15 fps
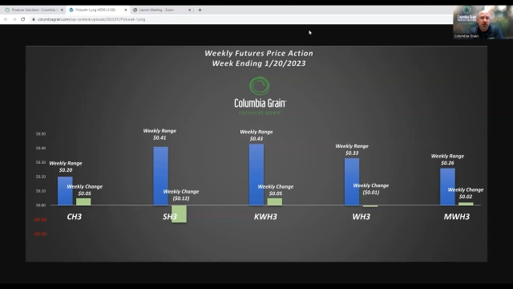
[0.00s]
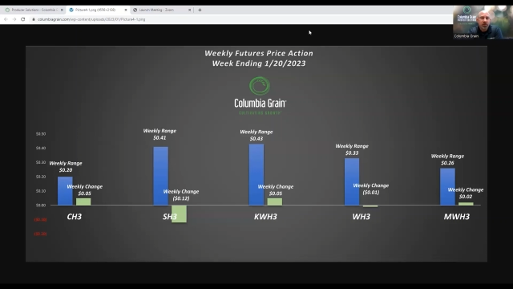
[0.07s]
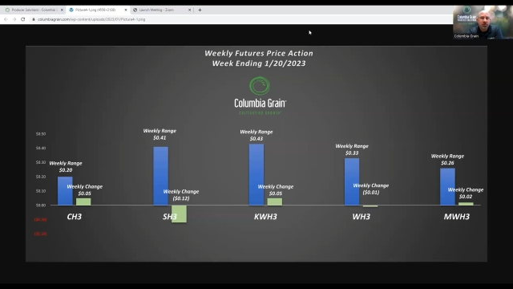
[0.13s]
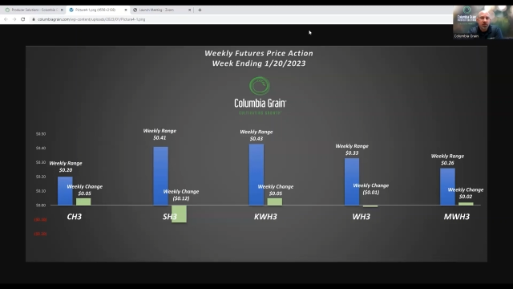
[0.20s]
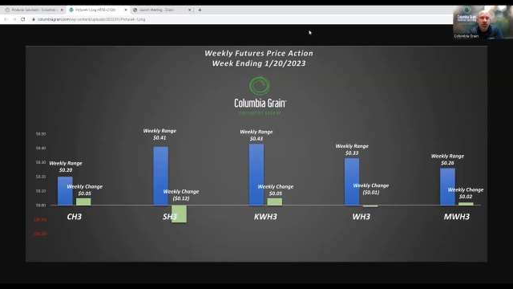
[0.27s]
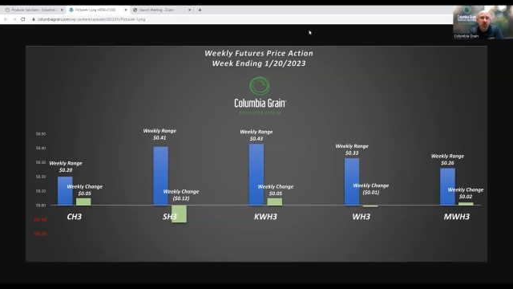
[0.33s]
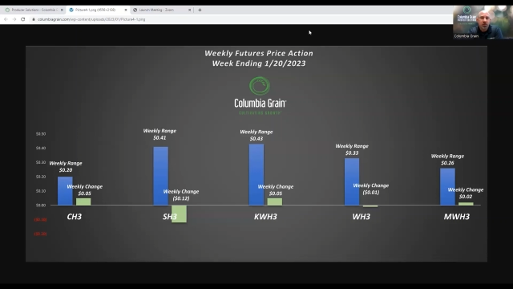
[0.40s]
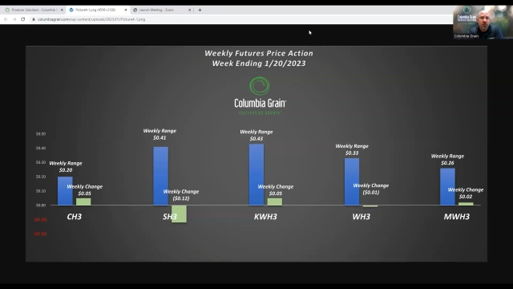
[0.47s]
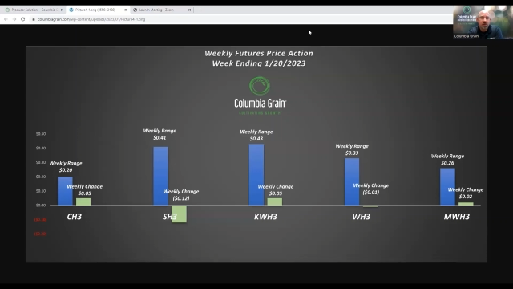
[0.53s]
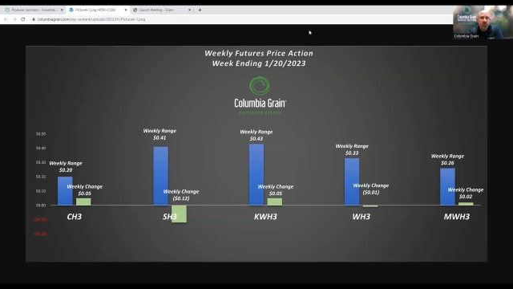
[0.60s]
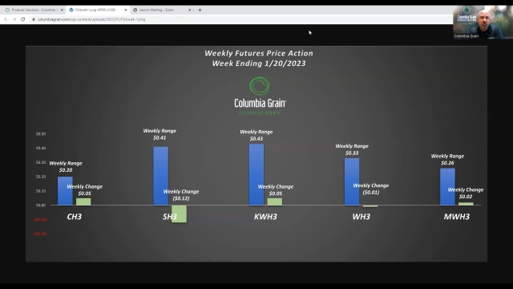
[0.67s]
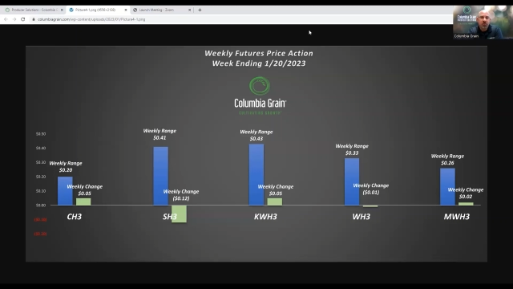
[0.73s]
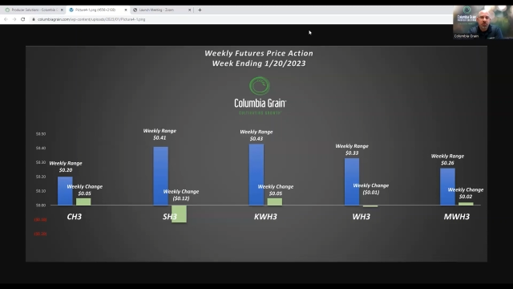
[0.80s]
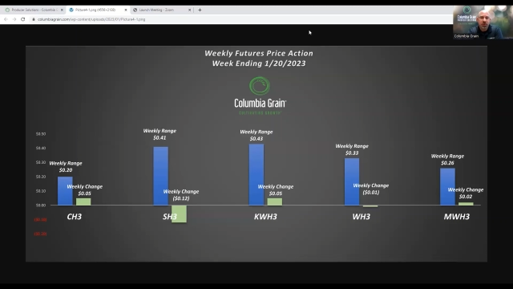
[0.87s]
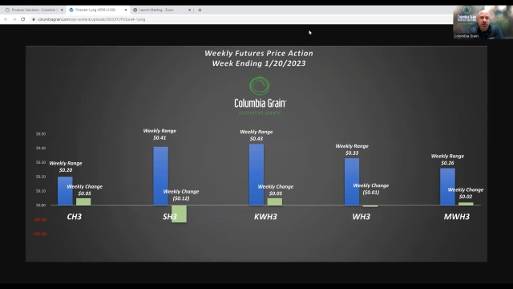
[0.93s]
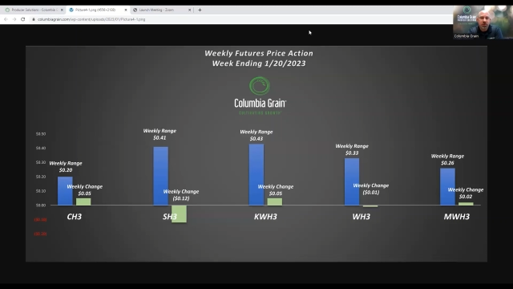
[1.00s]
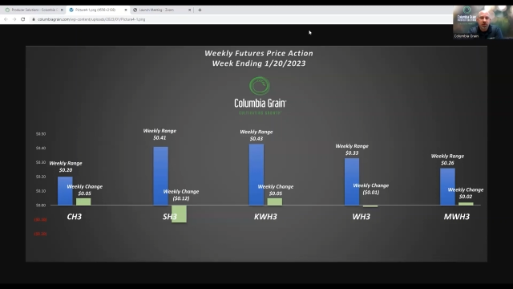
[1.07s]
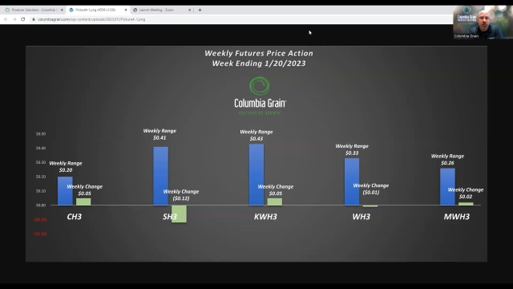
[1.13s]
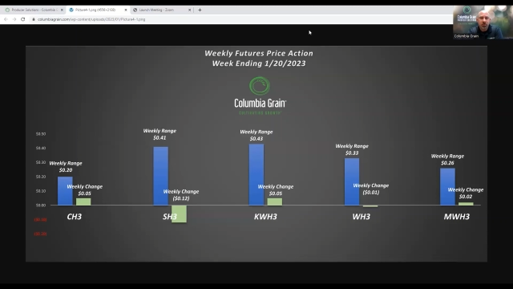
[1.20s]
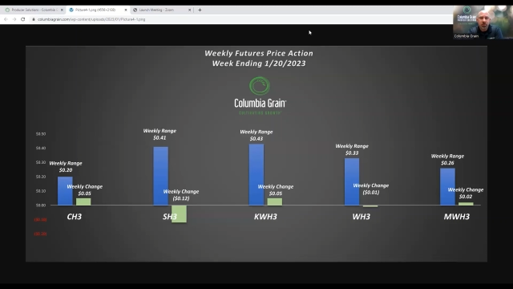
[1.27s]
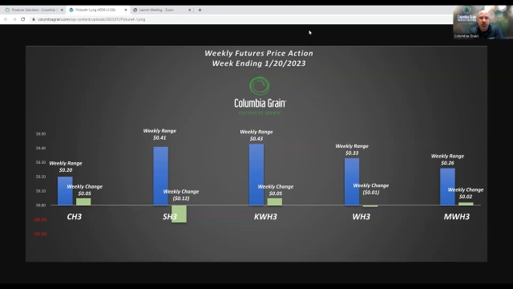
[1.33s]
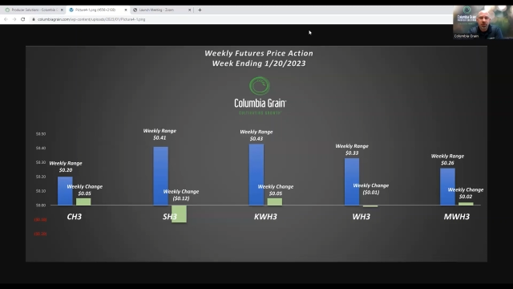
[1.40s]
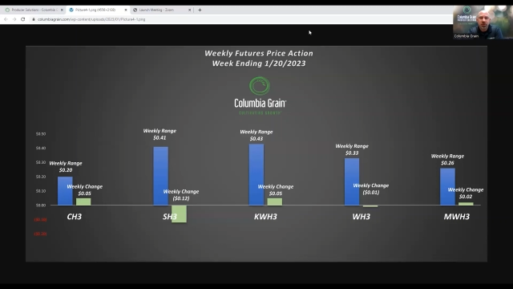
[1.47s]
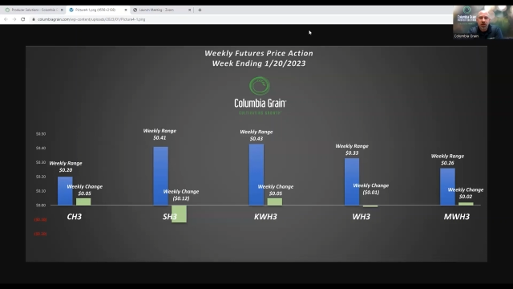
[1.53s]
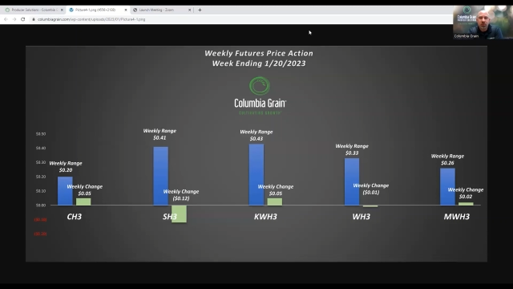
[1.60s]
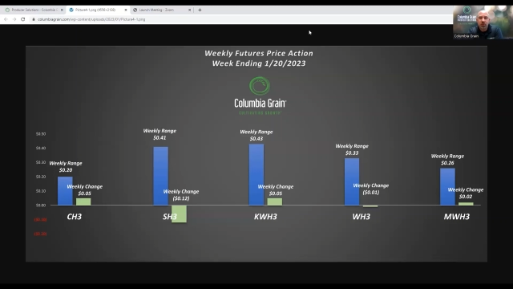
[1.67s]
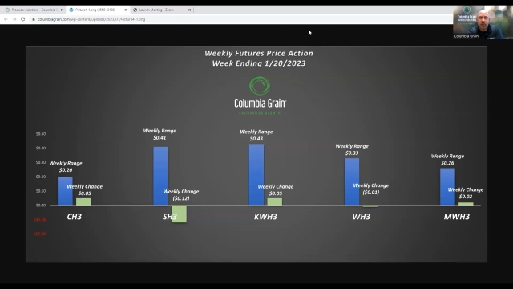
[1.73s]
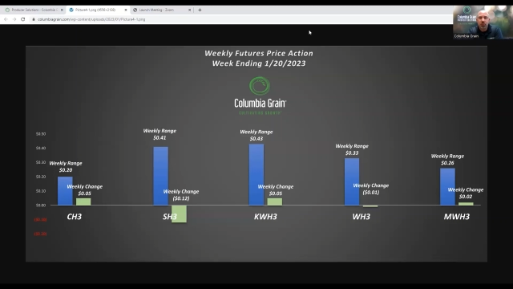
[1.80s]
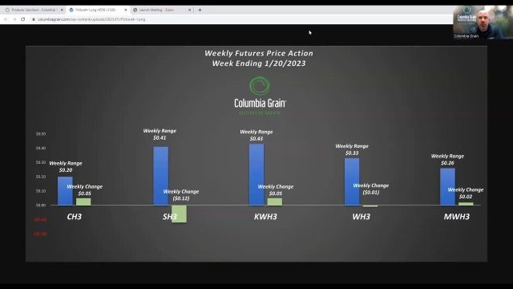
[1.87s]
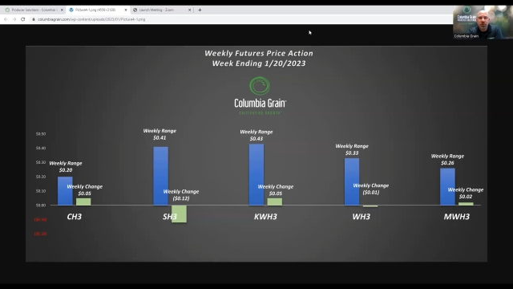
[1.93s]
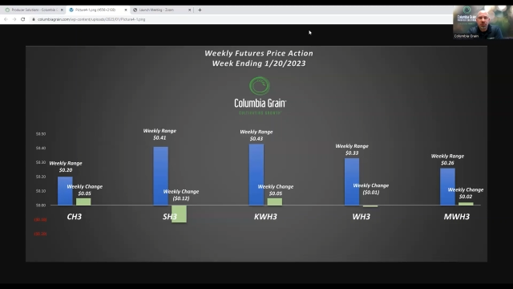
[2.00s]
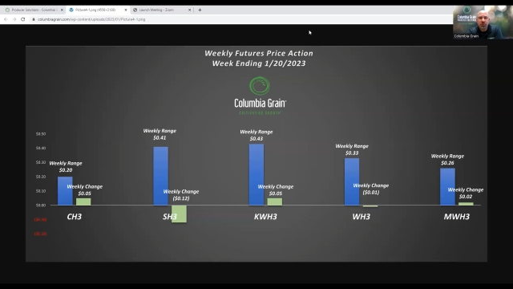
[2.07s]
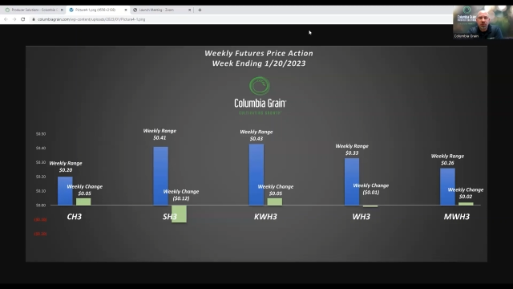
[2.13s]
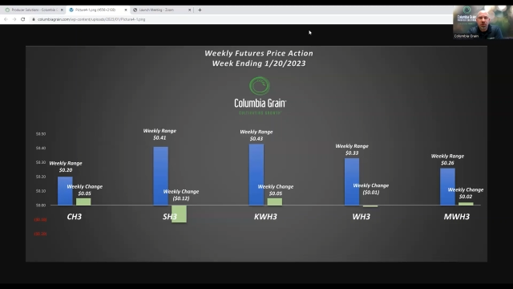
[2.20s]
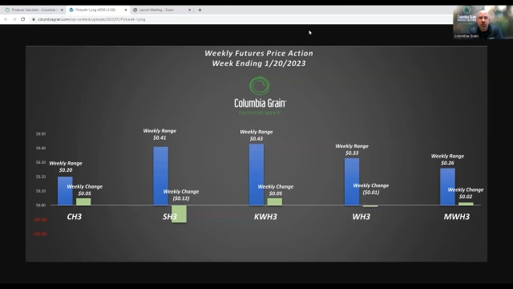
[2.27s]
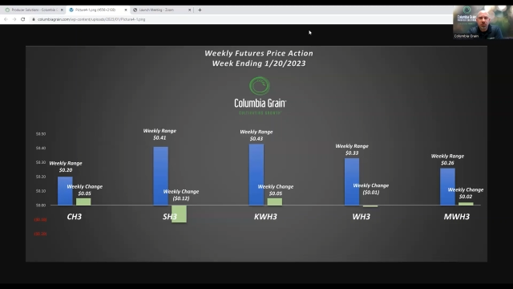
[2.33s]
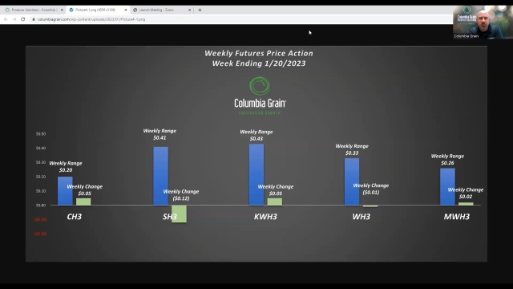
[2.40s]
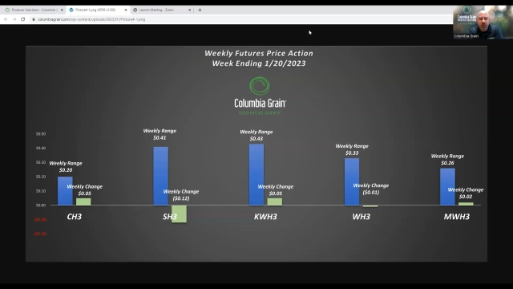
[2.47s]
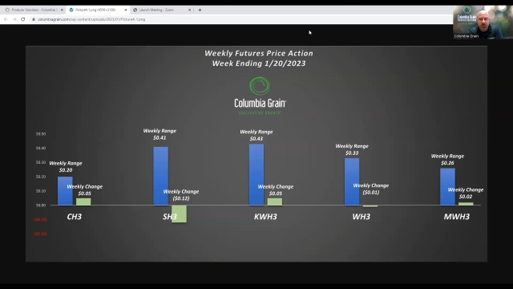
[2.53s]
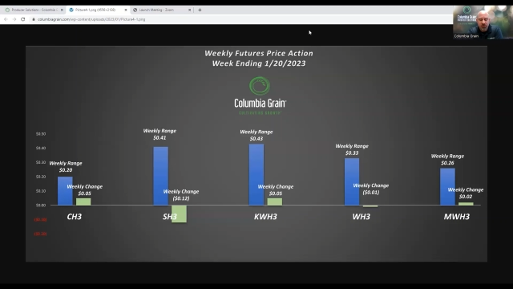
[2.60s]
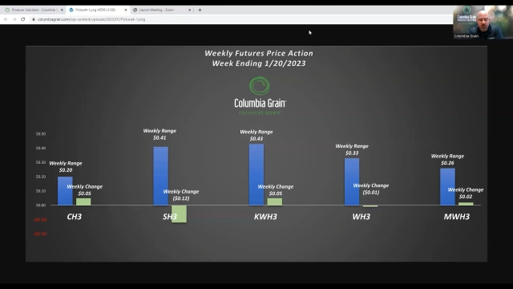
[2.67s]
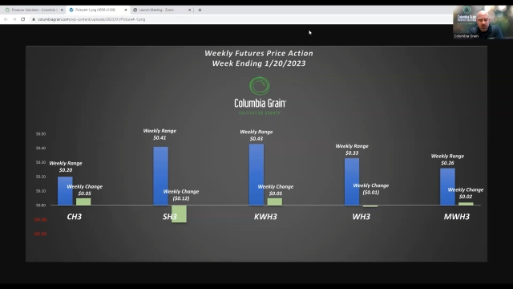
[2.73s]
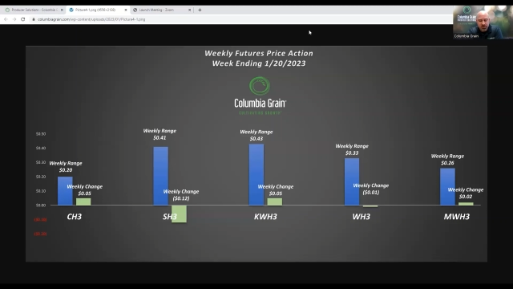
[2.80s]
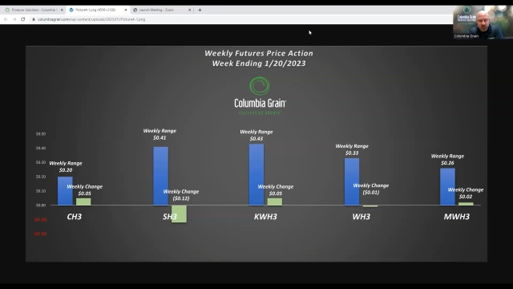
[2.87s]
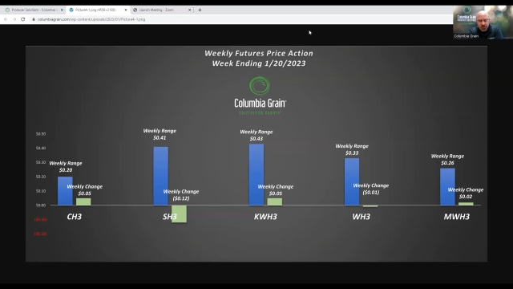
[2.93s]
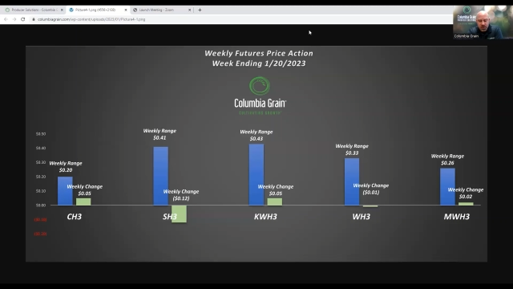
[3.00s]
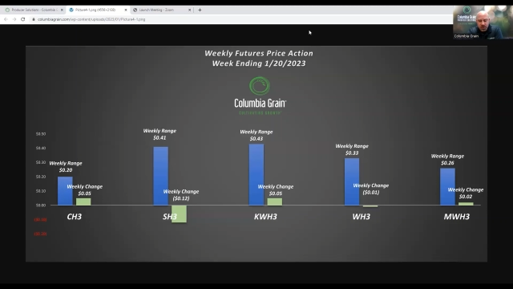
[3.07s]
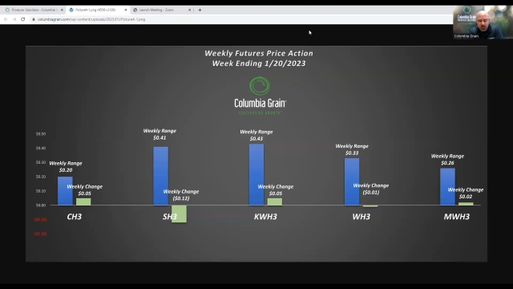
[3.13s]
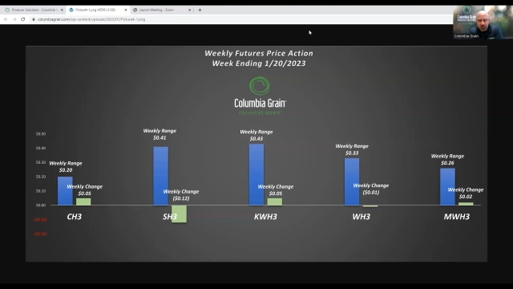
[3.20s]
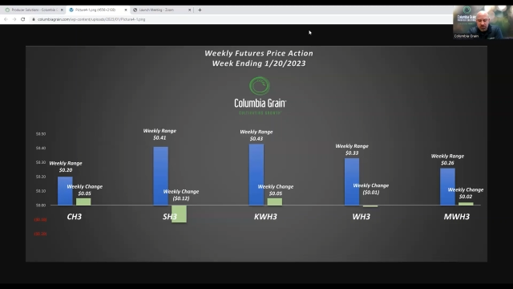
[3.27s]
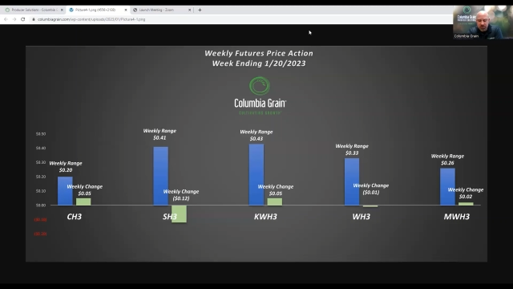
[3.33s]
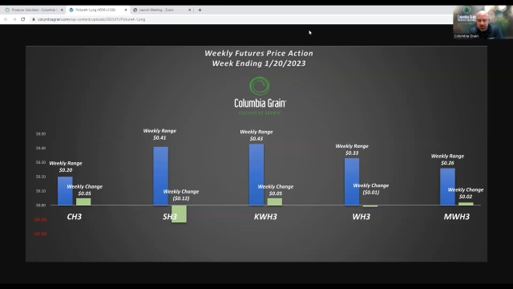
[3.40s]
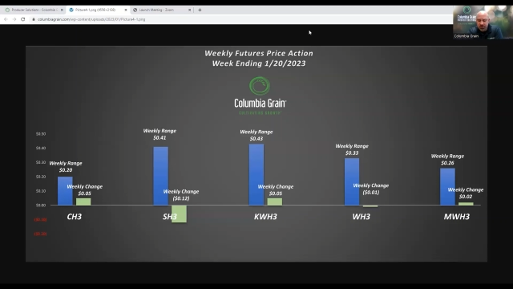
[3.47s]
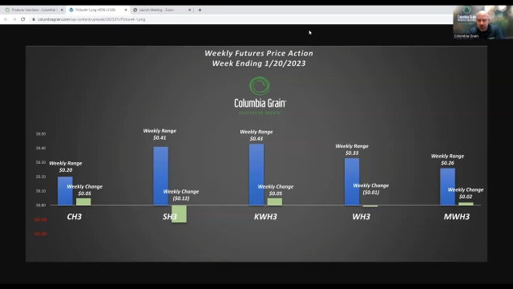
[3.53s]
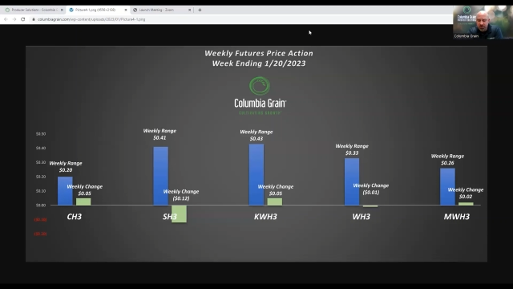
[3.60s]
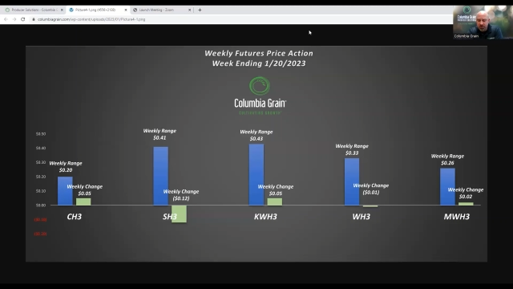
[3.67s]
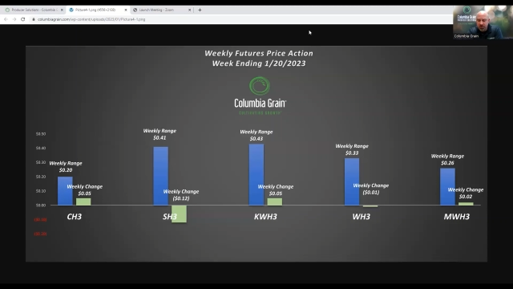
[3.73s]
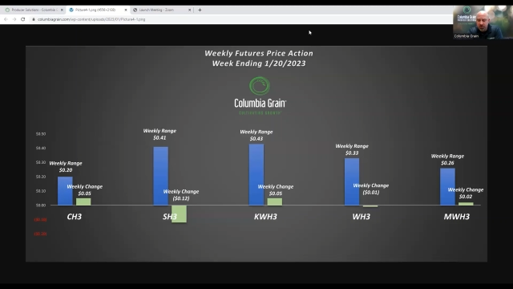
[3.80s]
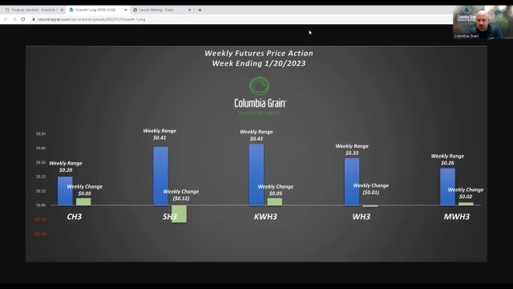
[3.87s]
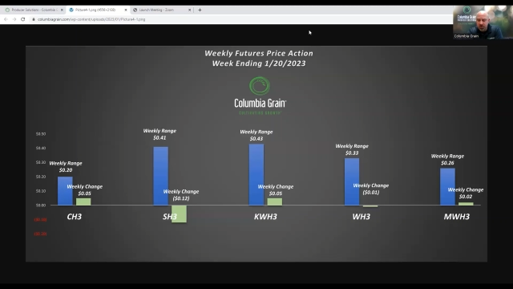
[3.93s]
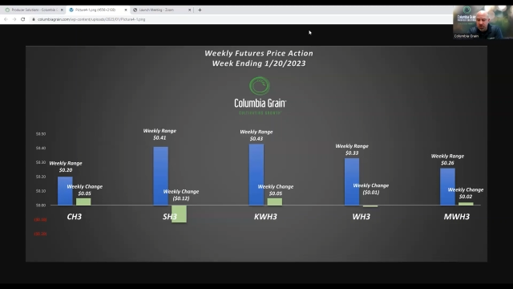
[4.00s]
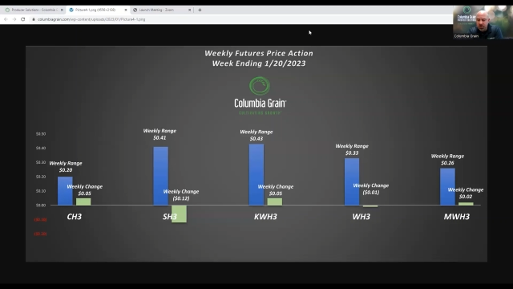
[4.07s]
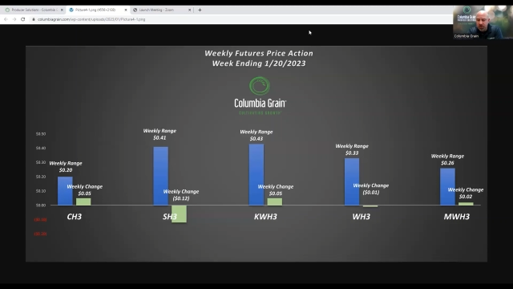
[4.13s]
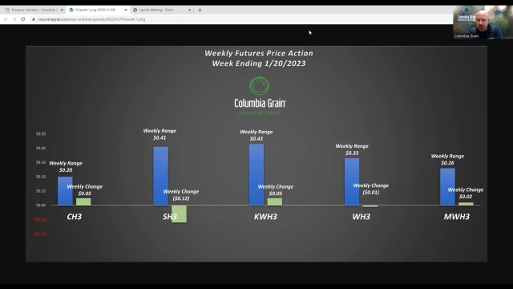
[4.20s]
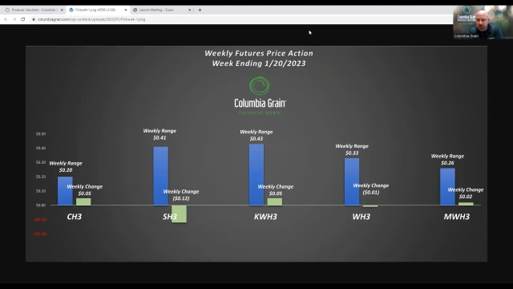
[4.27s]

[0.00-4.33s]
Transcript: (no speaker visible)